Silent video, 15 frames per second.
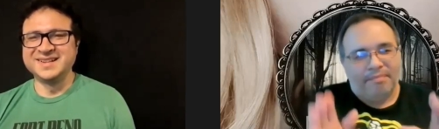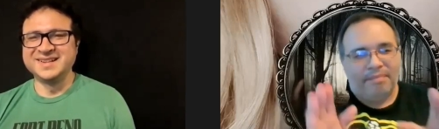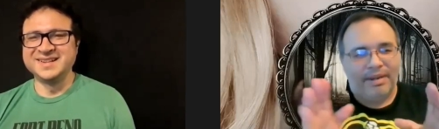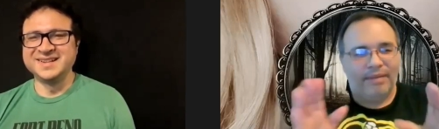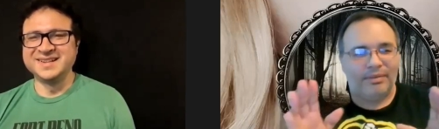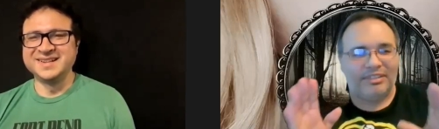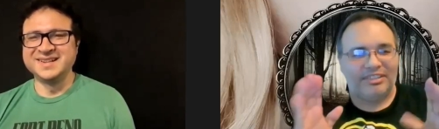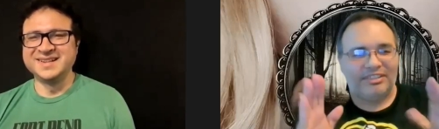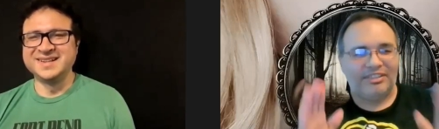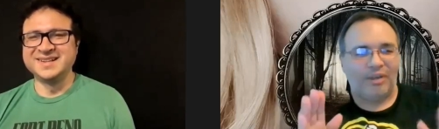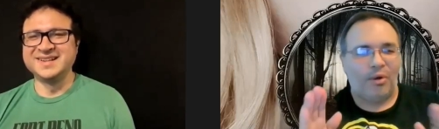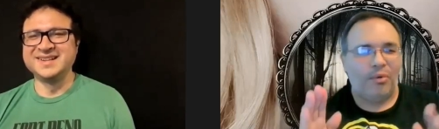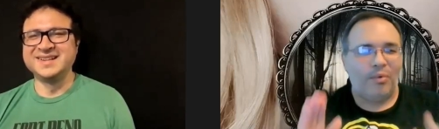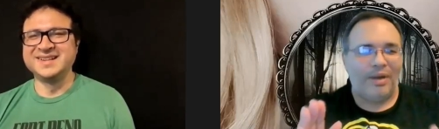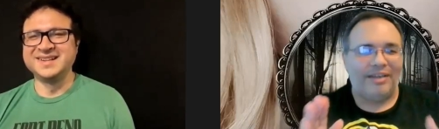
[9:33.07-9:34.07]
Speaker 1: but it was
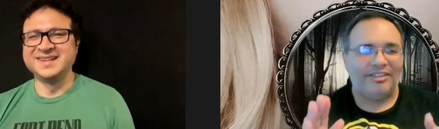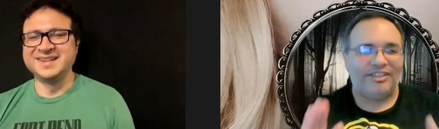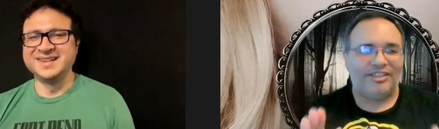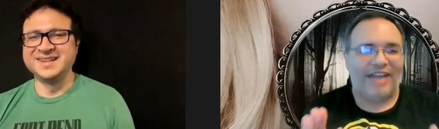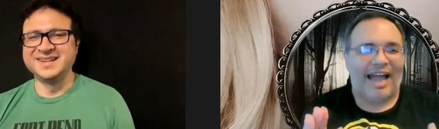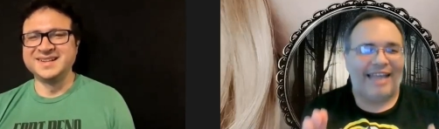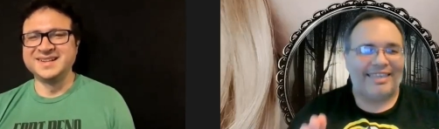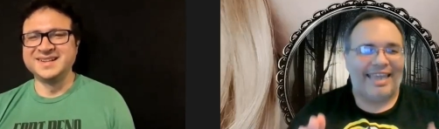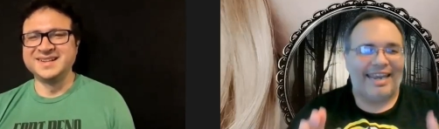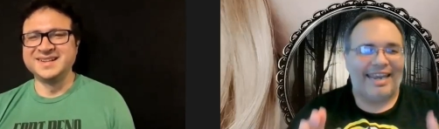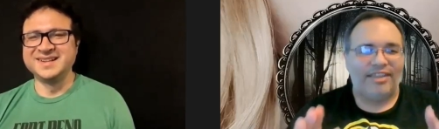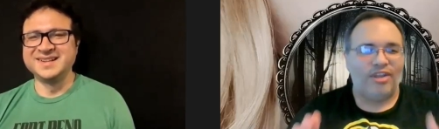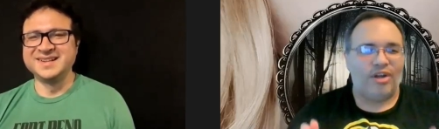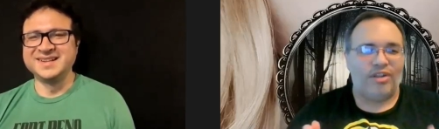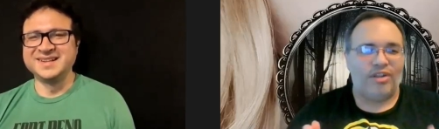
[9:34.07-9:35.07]
so well shot that
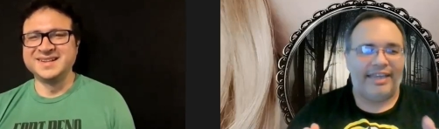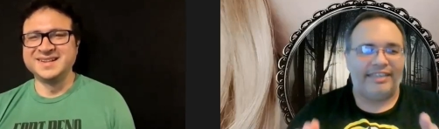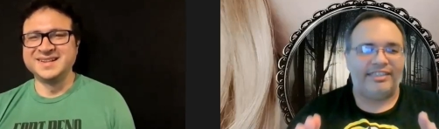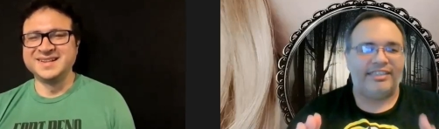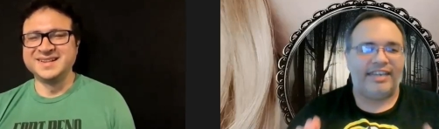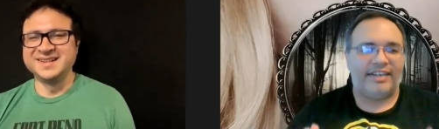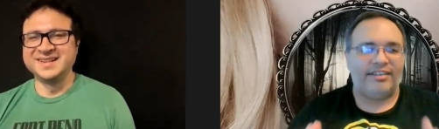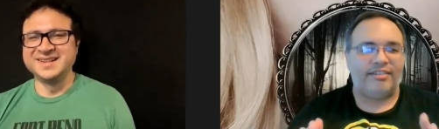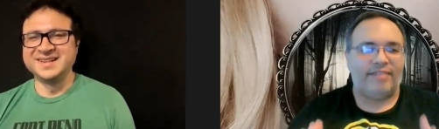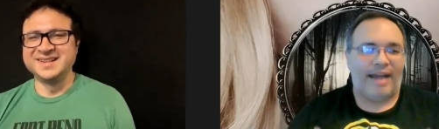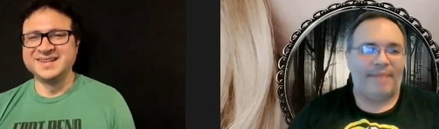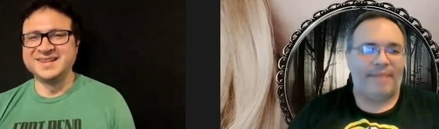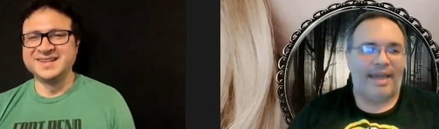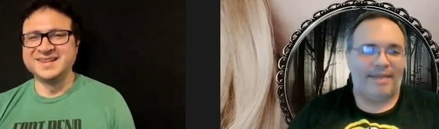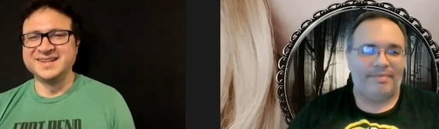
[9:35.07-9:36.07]
it looked like it scared the
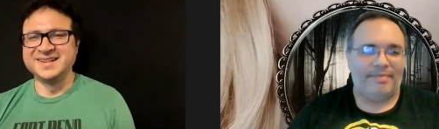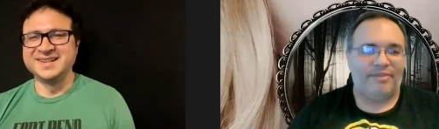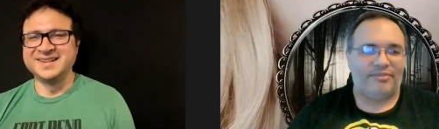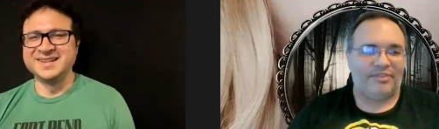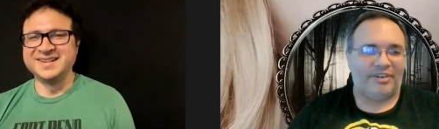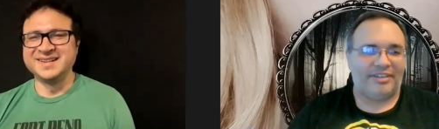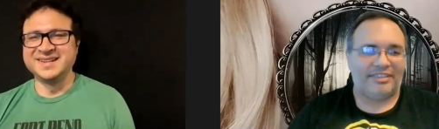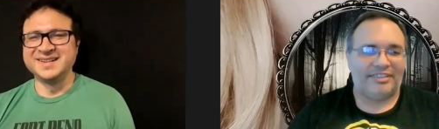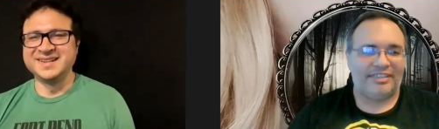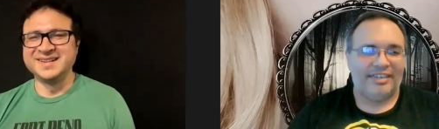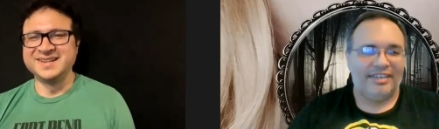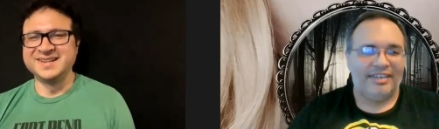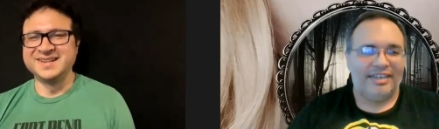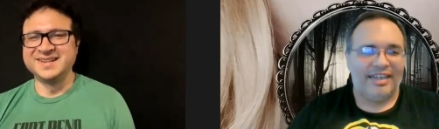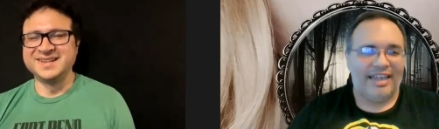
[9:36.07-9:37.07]
crap out of me at first
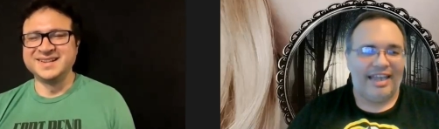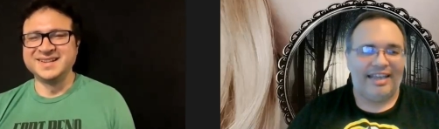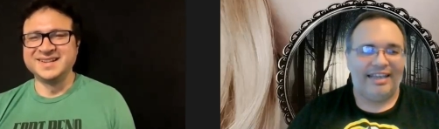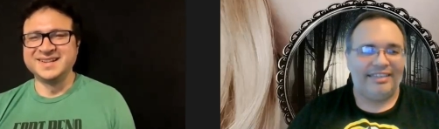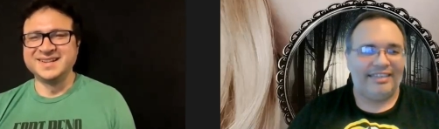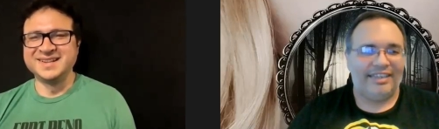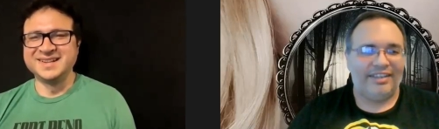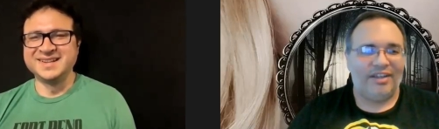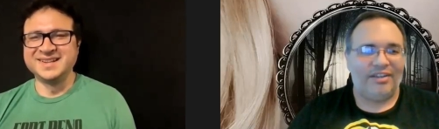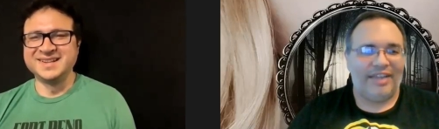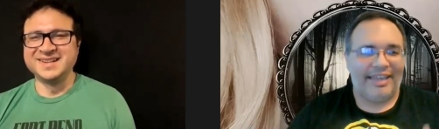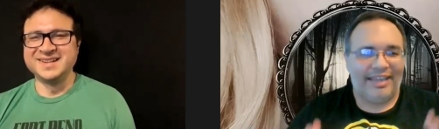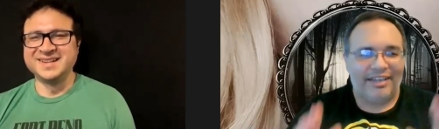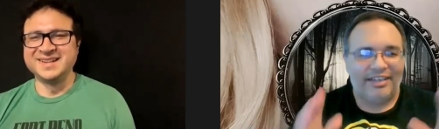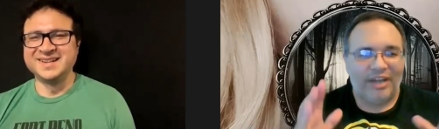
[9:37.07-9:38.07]
because it looked
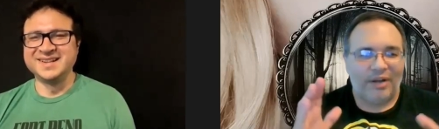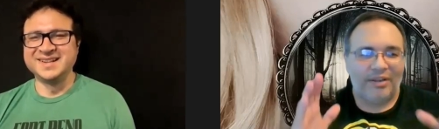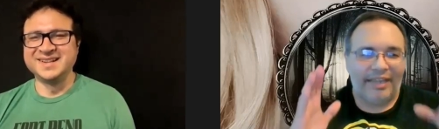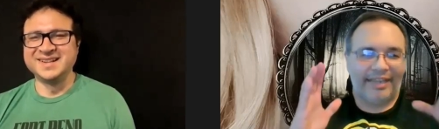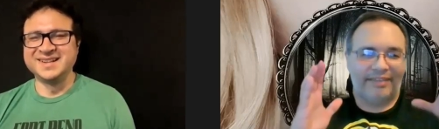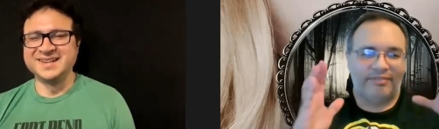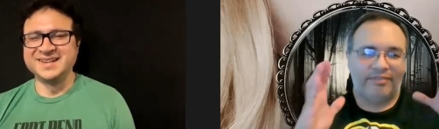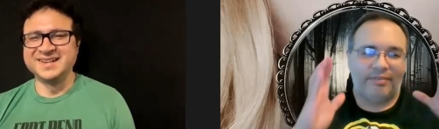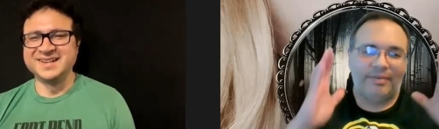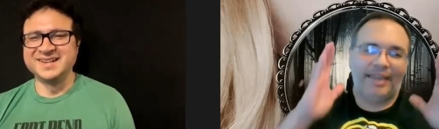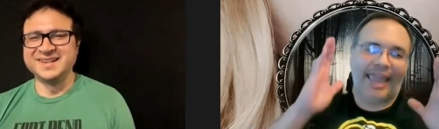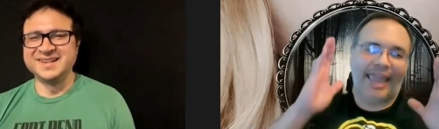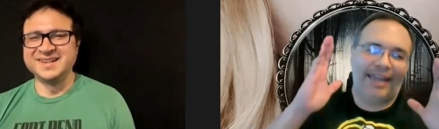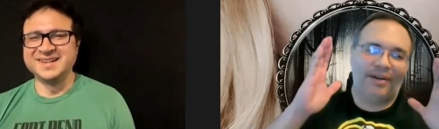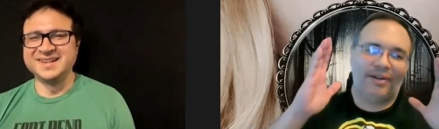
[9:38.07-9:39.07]
like a go like from
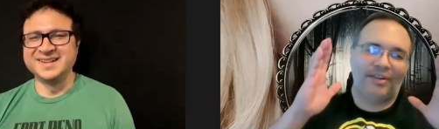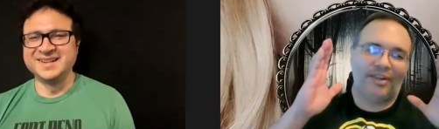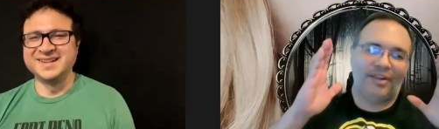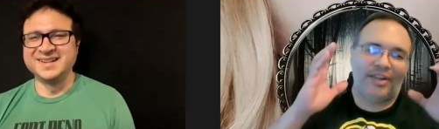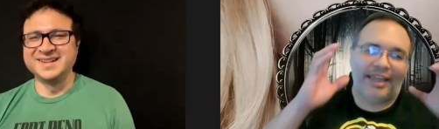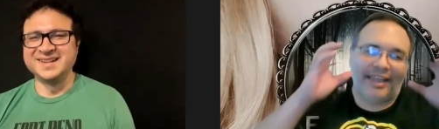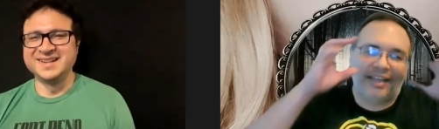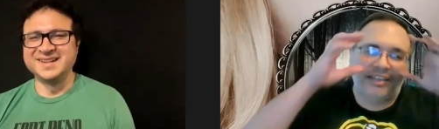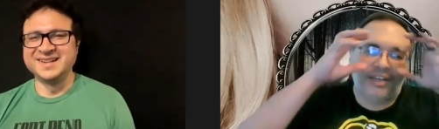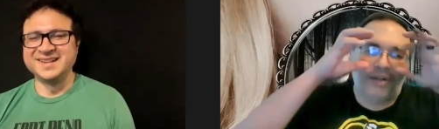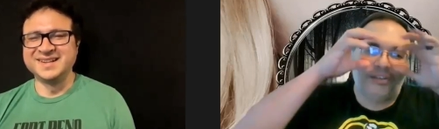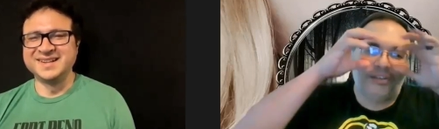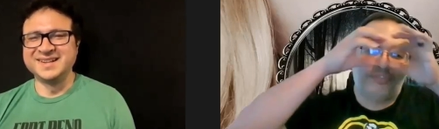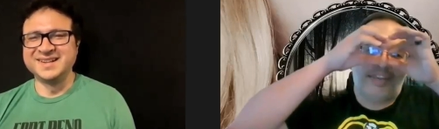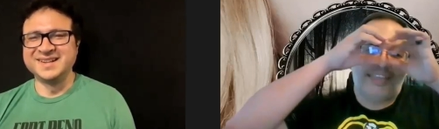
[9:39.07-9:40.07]
an angle it looked like a
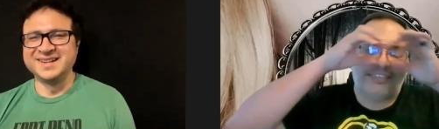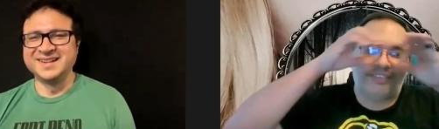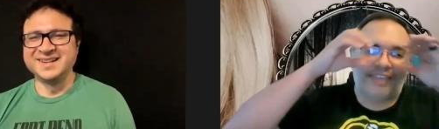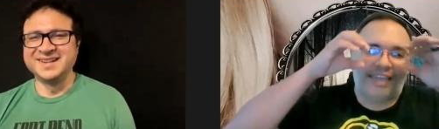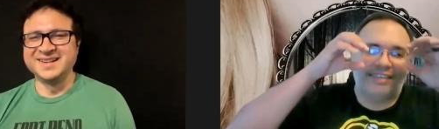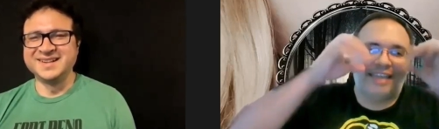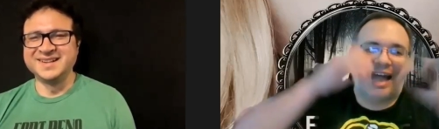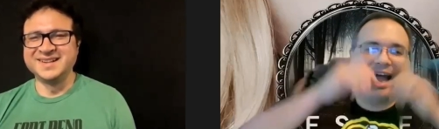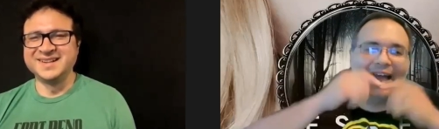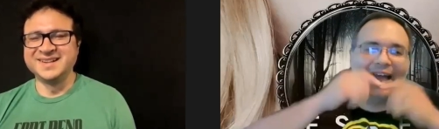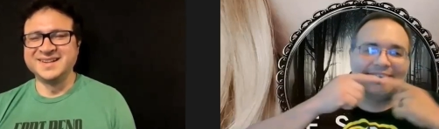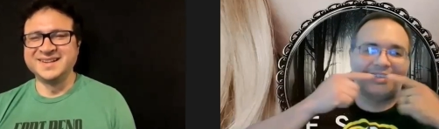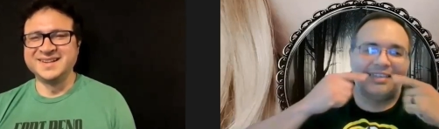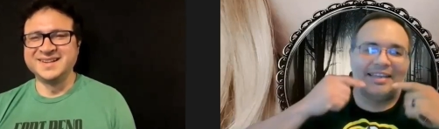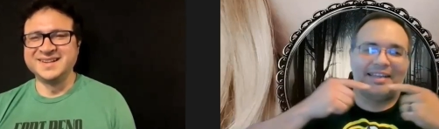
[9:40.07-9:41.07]
ghost face that had the
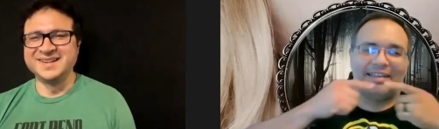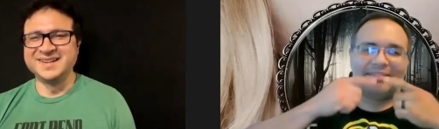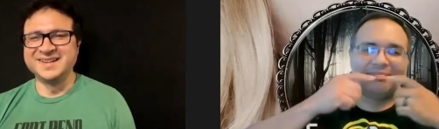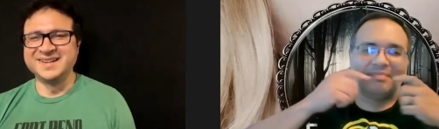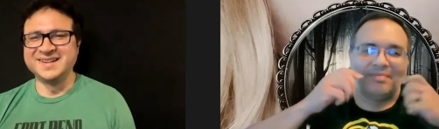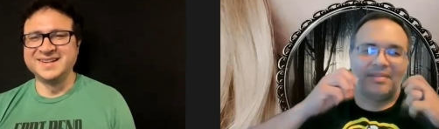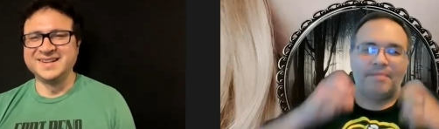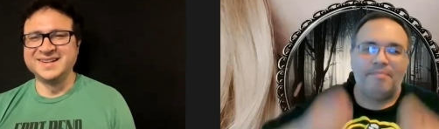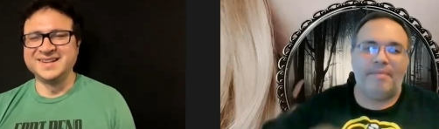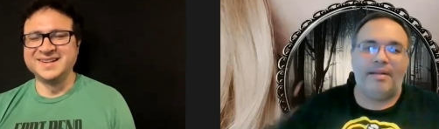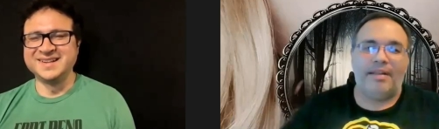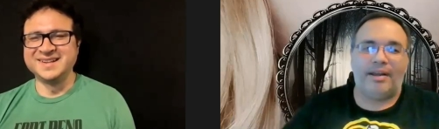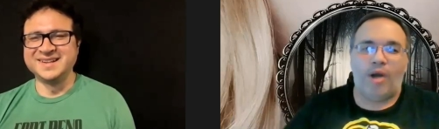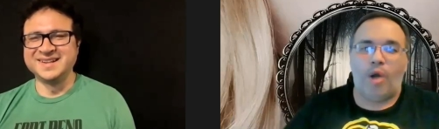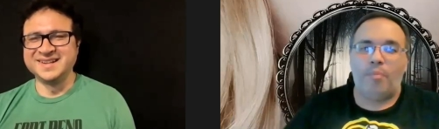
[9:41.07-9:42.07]
eyes in the
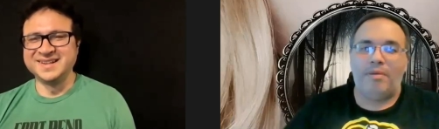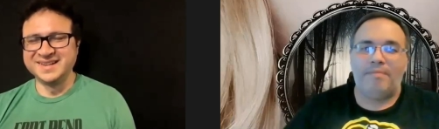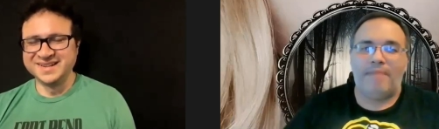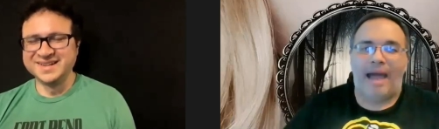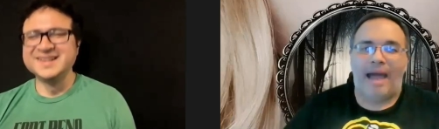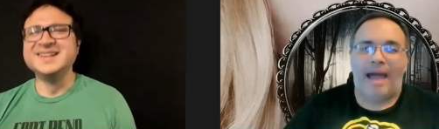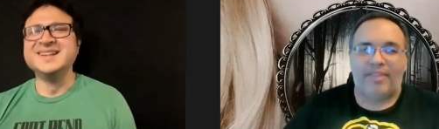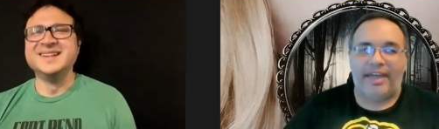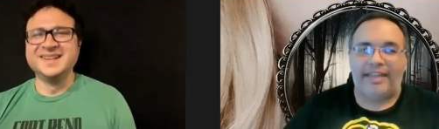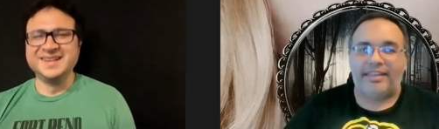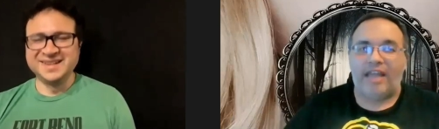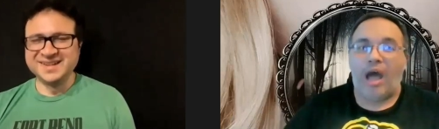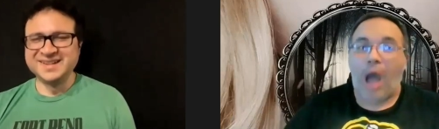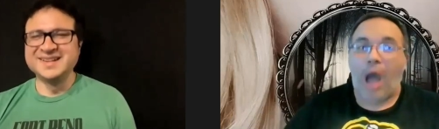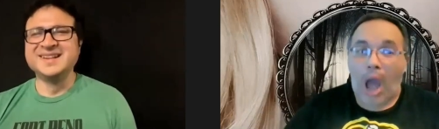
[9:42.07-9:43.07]
like open mouth like
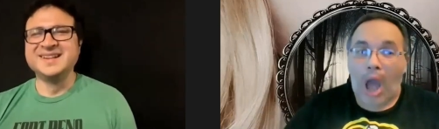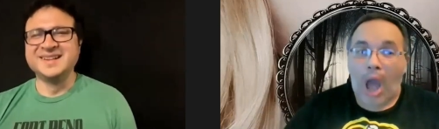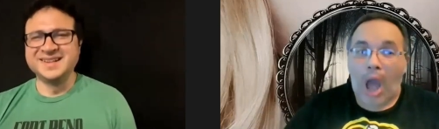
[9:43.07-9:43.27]
the